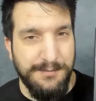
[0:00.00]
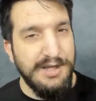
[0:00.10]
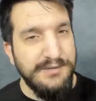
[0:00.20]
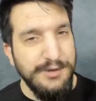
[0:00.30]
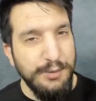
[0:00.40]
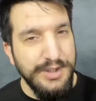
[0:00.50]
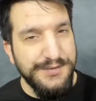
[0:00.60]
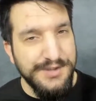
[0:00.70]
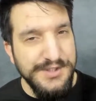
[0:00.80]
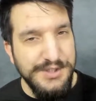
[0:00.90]
And if you
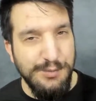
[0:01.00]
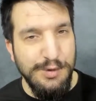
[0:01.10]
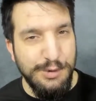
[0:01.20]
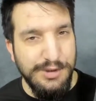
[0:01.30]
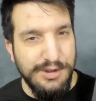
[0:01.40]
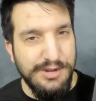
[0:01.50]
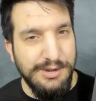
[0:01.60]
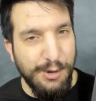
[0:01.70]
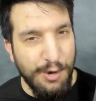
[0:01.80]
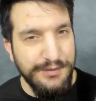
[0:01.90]
read this, you will
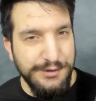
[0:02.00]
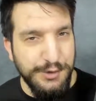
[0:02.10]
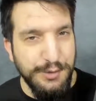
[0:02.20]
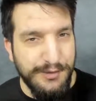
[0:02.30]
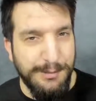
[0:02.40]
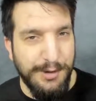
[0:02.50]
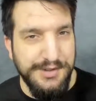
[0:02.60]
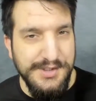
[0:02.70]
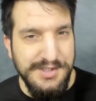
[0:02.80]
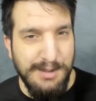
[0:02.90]
learn the truth
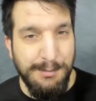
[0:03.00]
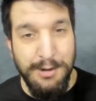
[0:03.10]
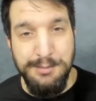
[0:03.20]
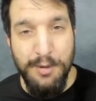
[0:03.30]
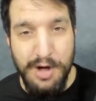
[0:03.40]
about Islam, about